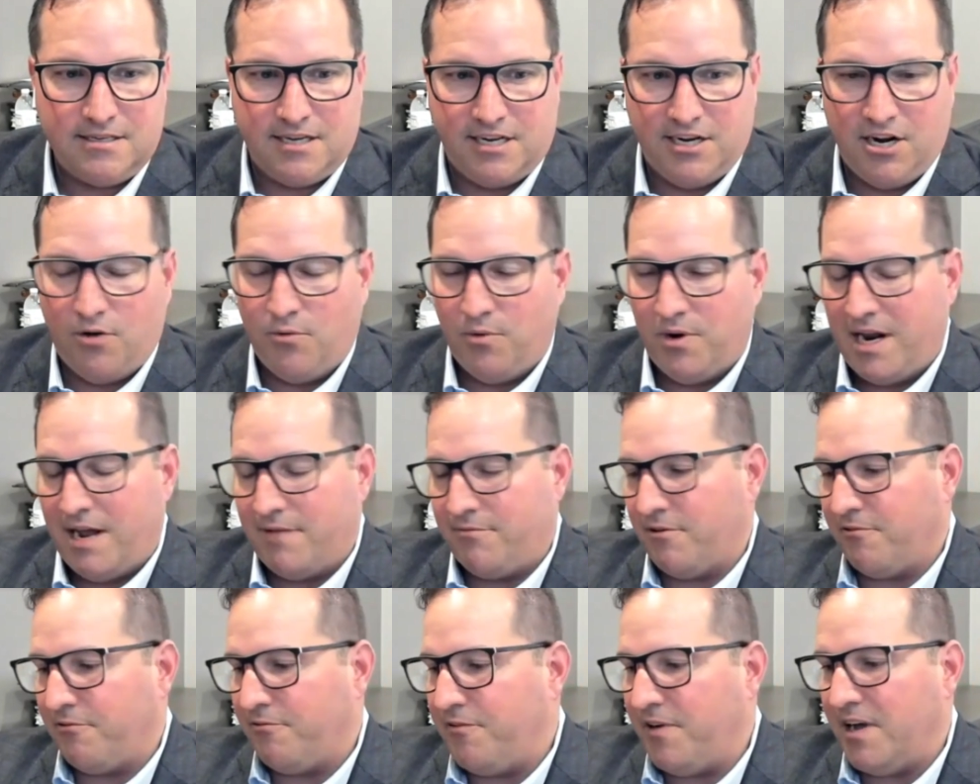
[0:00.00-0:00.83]

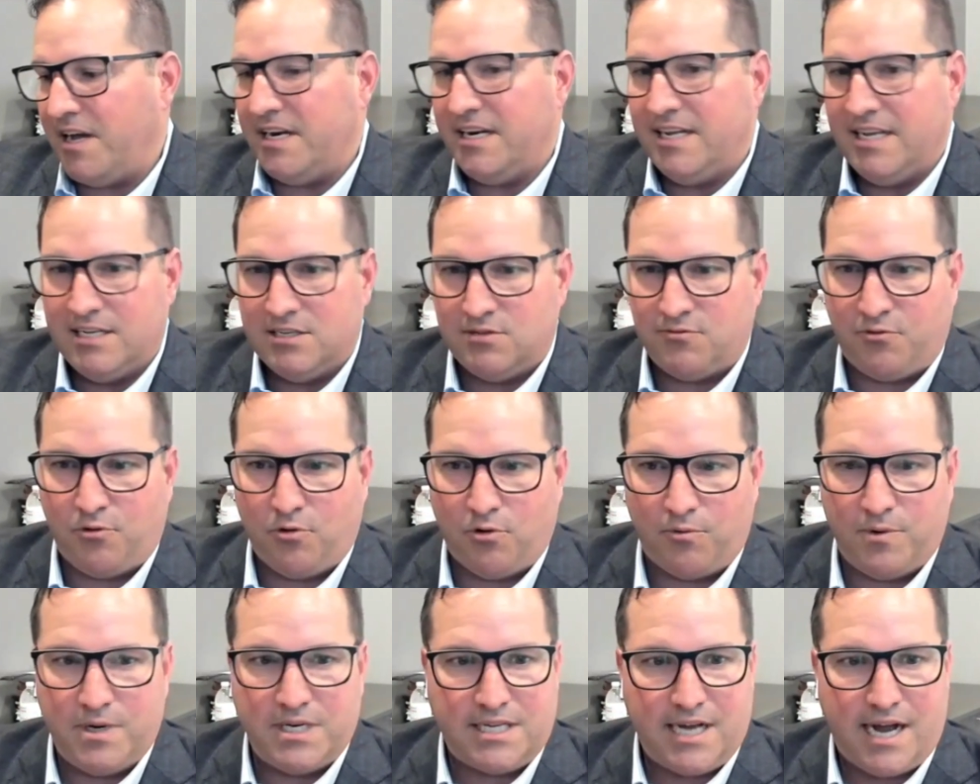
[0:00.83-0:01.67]
Whatever fun is
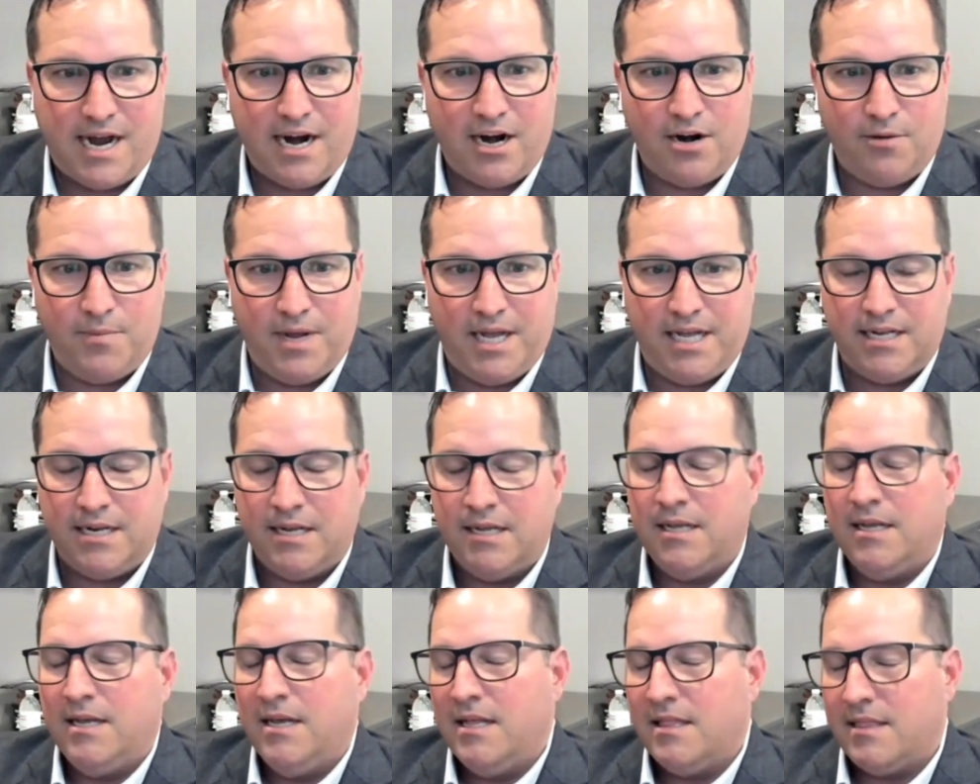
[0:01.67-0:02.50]
for retirement,
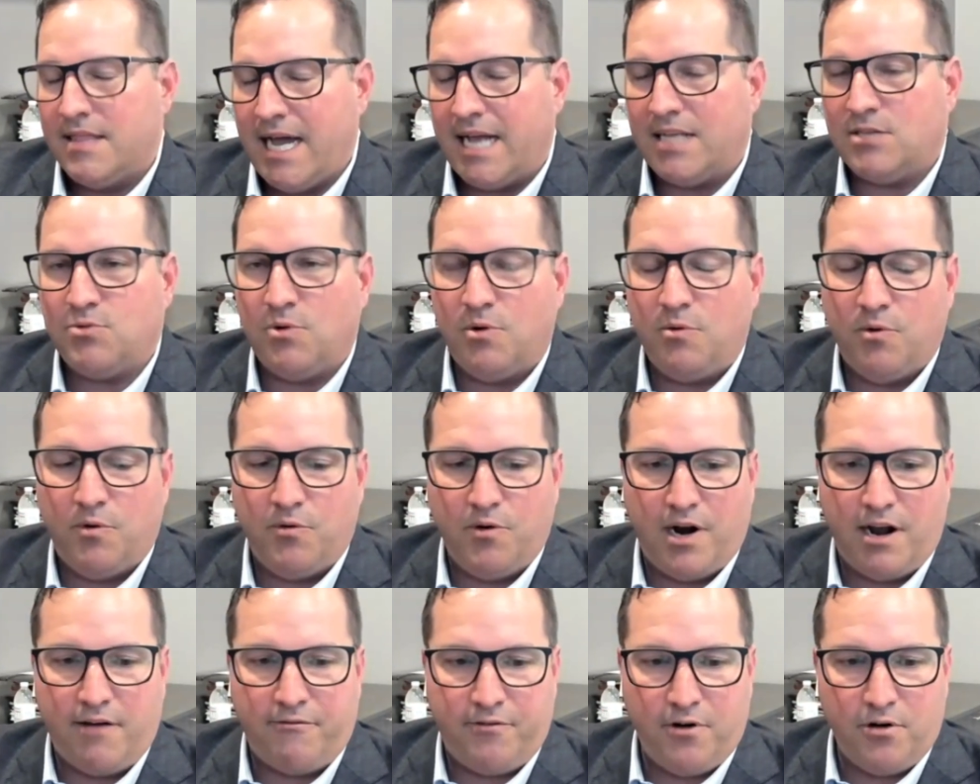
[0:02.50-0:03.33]
that's what we
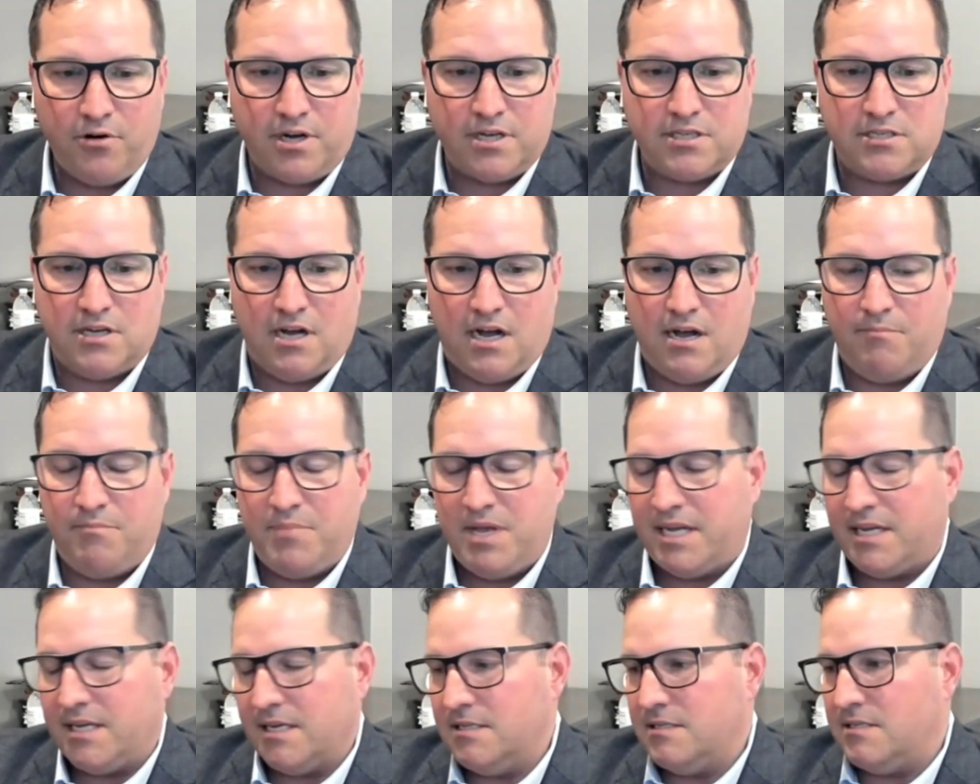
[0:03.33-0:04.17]
want to focus on,
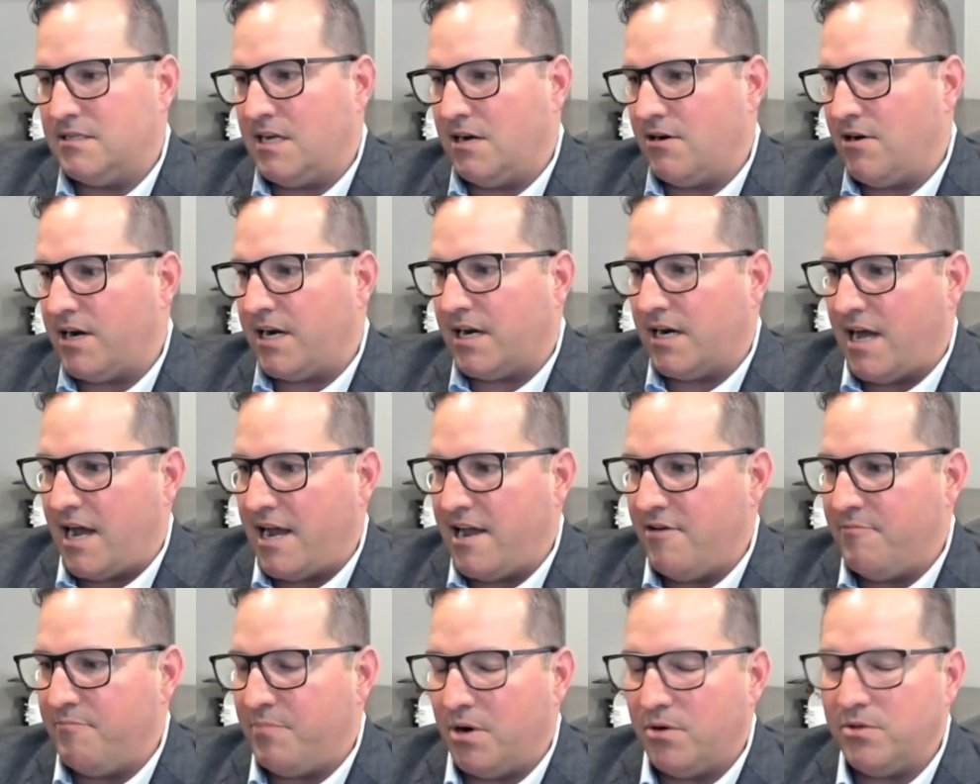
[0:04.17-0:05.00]
because Darrick and I
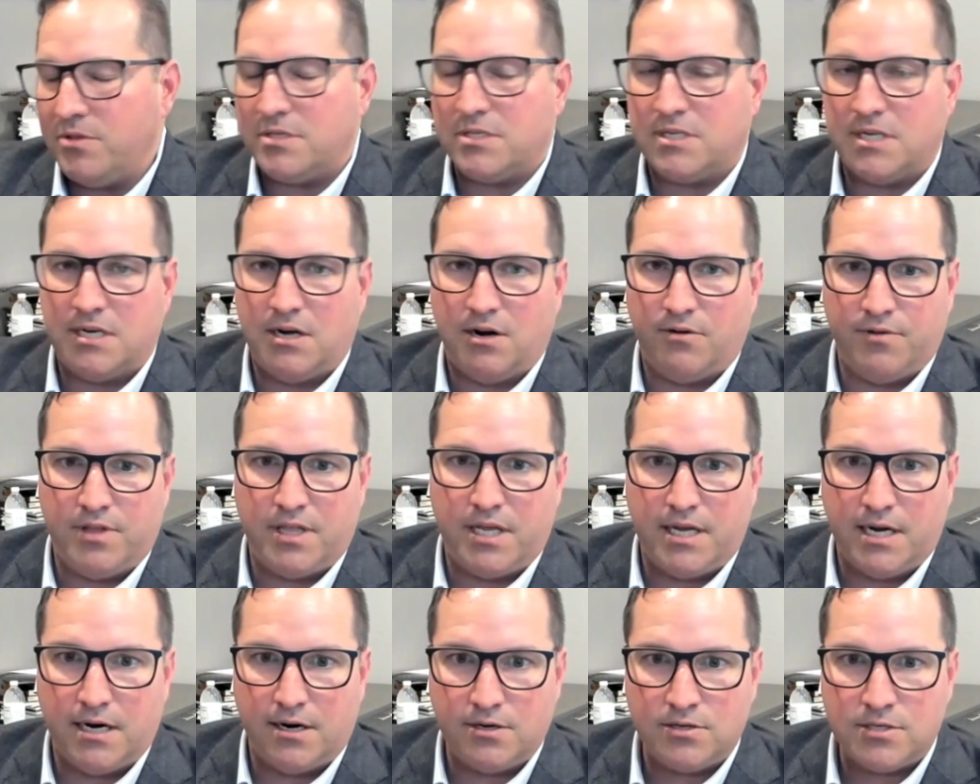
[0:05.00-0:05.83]
have both seen over the
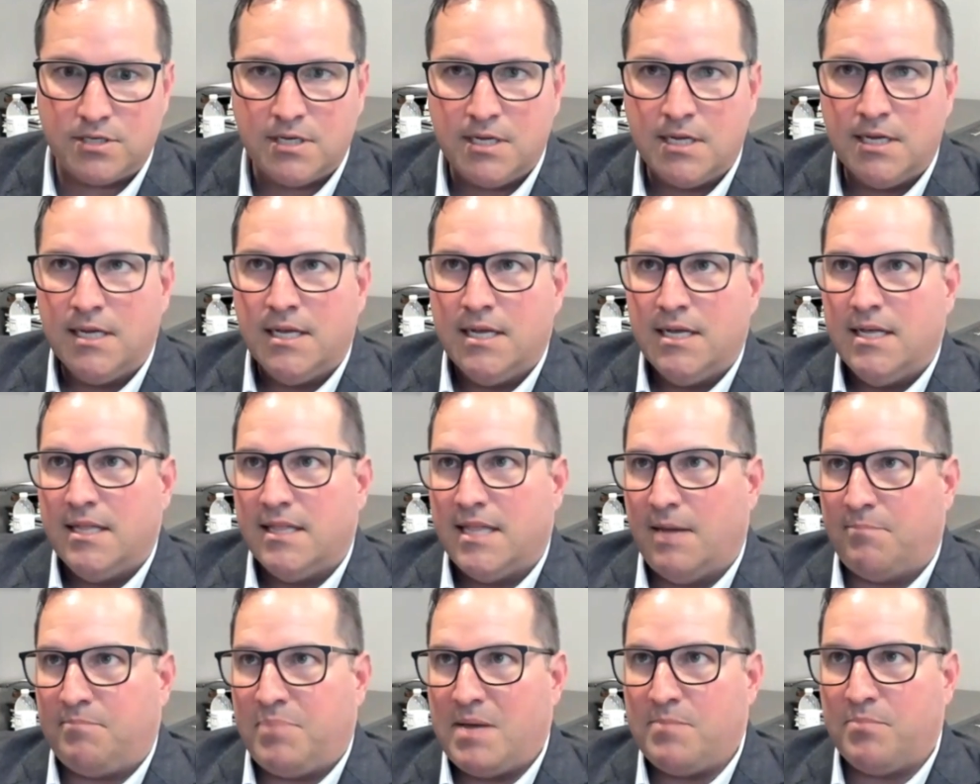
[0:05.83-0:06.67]
years
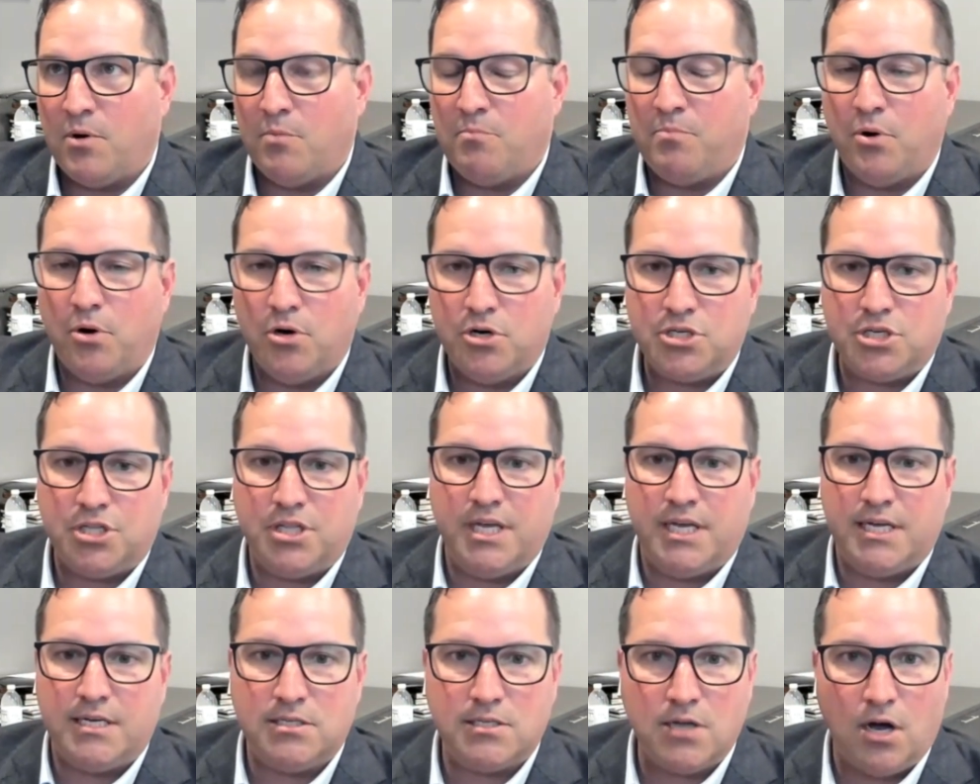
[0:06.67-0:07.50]
that people push
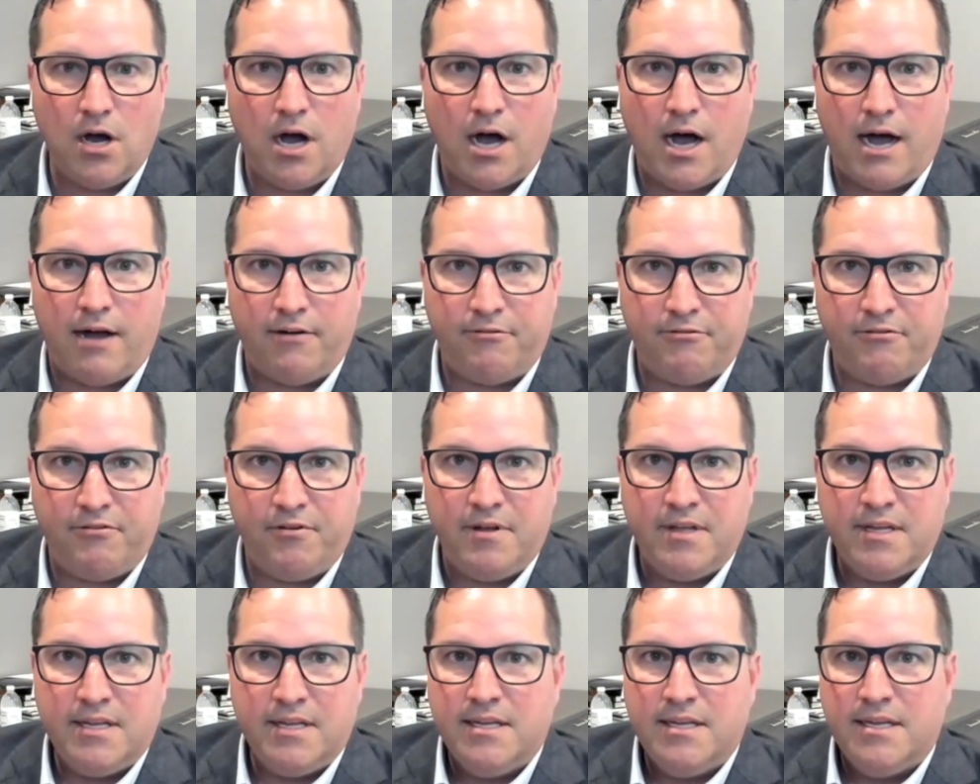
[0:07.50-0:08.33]
things off,
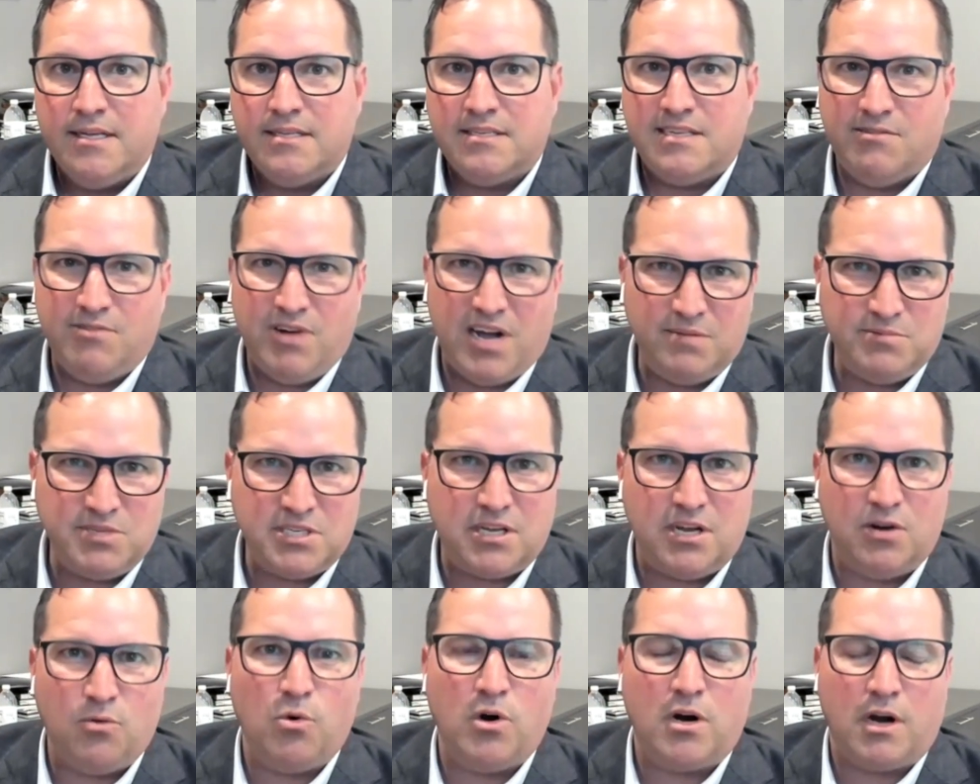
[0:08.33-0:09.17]
say, well, I'm just
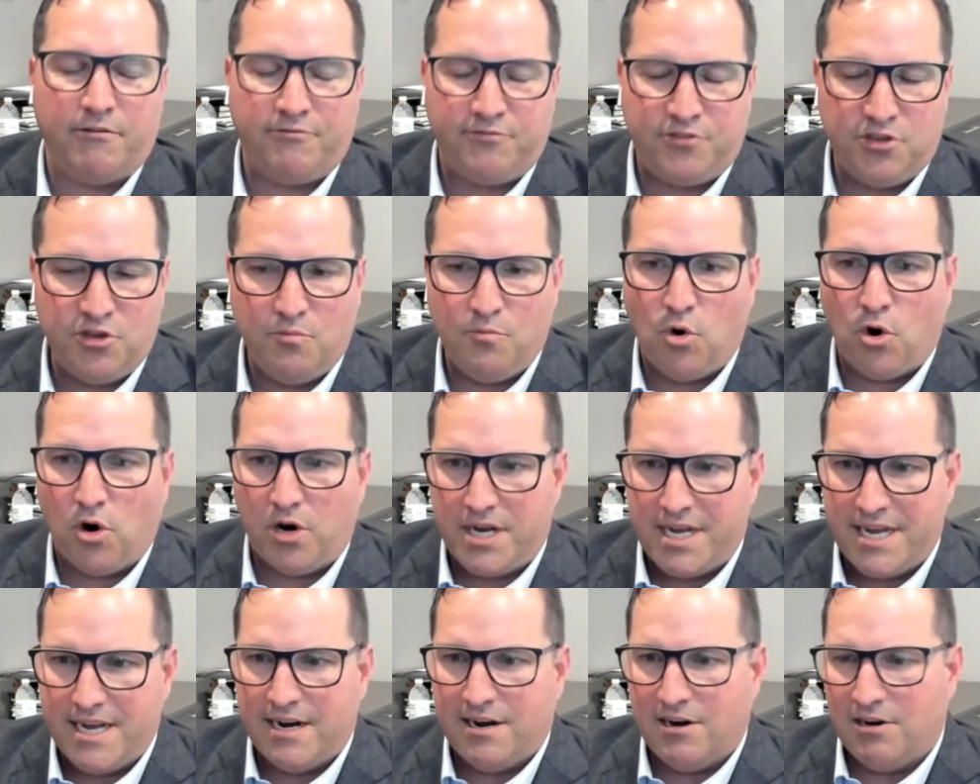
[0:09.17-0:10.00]
going to work a few more
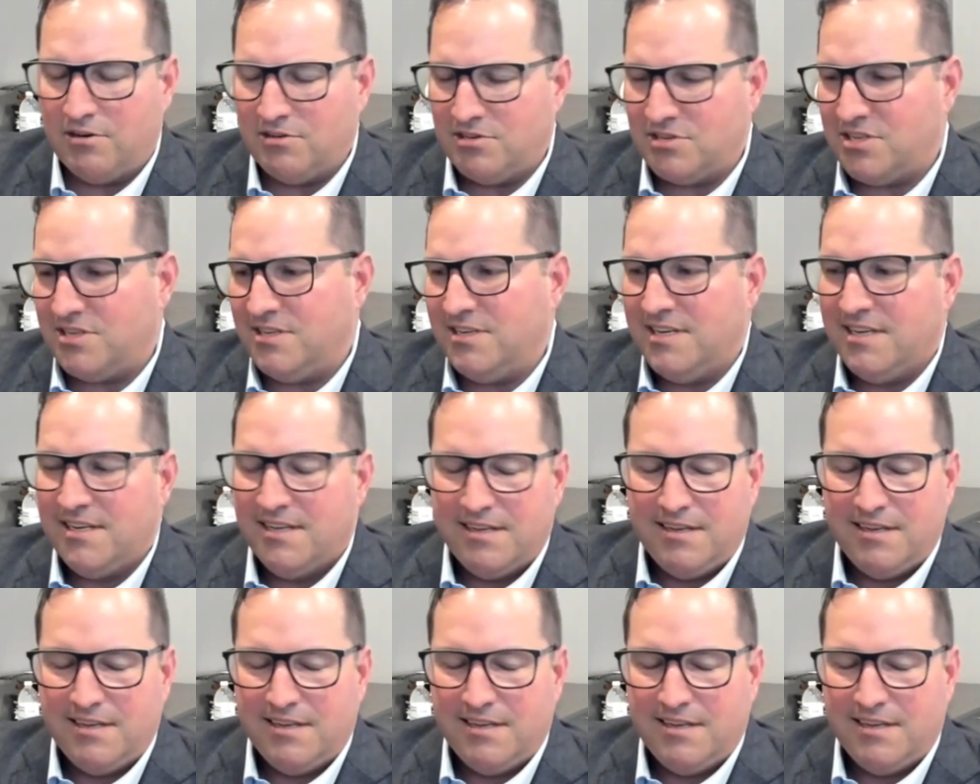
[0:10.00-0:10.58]
years.